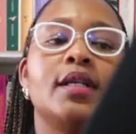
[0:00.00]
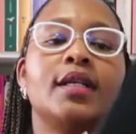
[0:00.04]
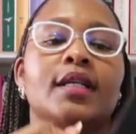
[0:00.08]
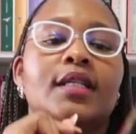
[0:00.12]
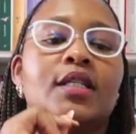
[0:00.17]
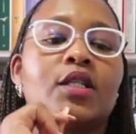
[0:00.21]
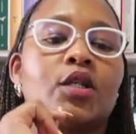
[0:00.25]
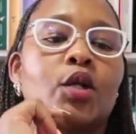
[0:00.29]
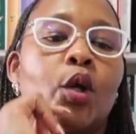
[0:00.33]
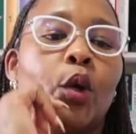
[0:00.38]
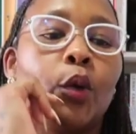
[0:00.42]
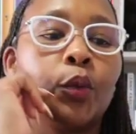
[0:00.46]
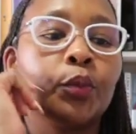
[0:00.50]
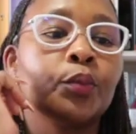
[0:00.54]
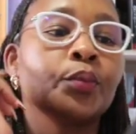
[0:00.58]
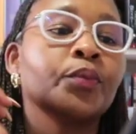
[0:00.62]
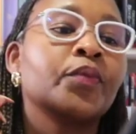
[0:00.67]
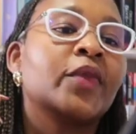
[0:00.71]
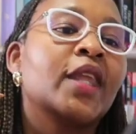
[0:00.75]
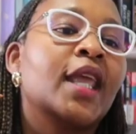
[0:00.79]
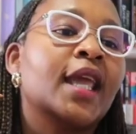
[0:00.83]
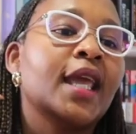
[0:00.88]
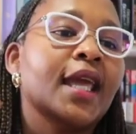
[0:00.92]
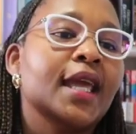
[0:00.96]
let's go.
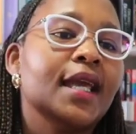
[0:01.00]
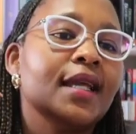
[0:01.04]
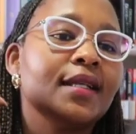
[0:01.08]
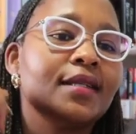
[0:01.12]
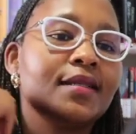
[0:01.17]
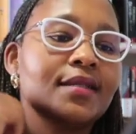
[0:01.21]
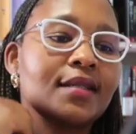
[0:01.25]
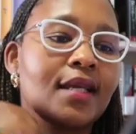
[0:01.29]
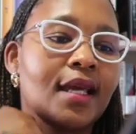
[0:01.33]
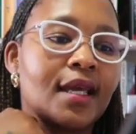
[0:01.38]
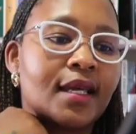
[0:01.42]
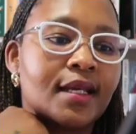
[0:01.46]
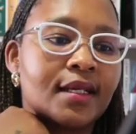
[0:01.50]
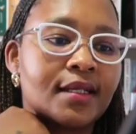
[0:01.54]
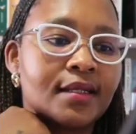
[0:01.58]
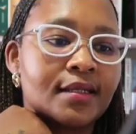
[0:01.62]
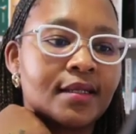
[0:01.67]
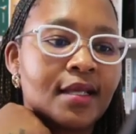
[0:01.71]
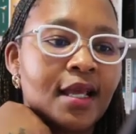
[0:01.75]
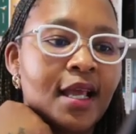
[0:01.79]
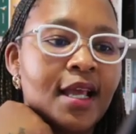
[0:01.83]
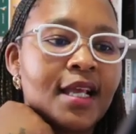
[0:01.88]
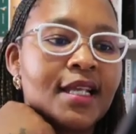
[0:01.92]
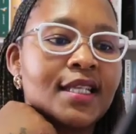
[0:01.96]
It
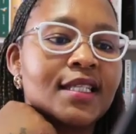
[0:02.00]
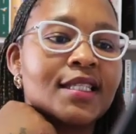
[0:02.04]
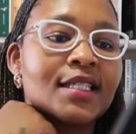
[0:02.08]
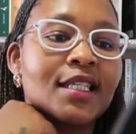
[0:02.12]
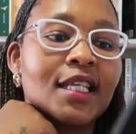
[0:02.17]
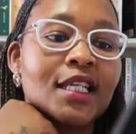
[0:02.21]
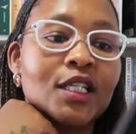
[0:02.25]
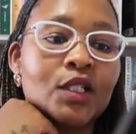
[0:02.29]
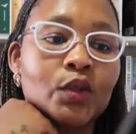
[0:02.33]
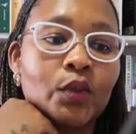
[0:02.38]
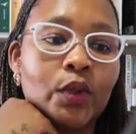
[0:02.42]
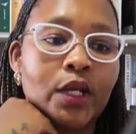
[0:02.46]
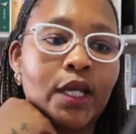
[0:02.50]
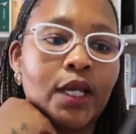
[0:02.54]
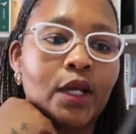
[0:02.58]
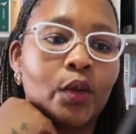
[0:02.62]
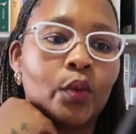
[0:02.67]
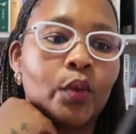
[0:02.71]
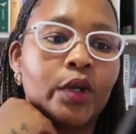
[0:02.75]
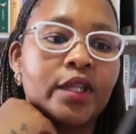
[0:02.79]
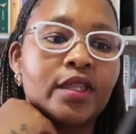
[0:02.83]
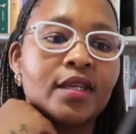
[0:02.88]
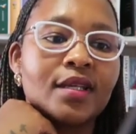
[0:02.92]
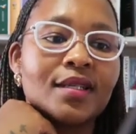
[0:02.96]
says,
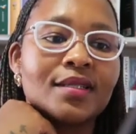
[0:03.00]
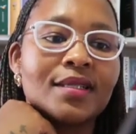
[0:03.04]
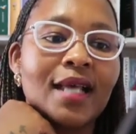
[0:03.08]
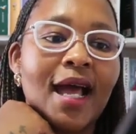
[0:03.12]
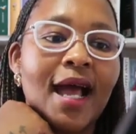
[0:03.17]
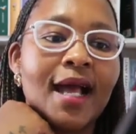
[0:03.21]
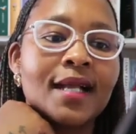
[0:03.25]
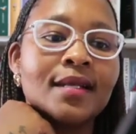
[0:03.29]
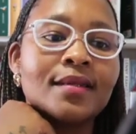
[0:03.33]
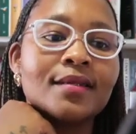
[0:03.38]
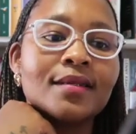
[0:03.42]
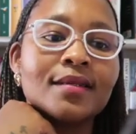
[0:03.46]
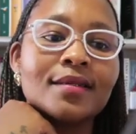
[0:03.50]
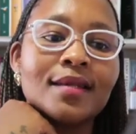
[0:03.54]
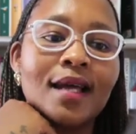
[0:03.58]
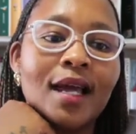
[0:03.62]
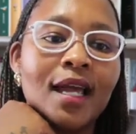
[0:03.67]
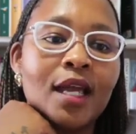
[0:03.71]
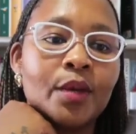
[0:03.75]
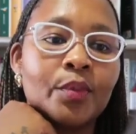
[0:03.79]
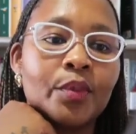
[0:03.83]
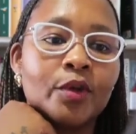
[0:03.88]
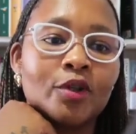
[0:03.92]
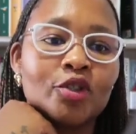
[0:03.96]
Sizwe, with his
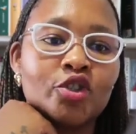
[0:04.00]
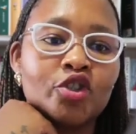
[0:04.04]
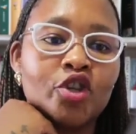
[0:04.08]
undeniable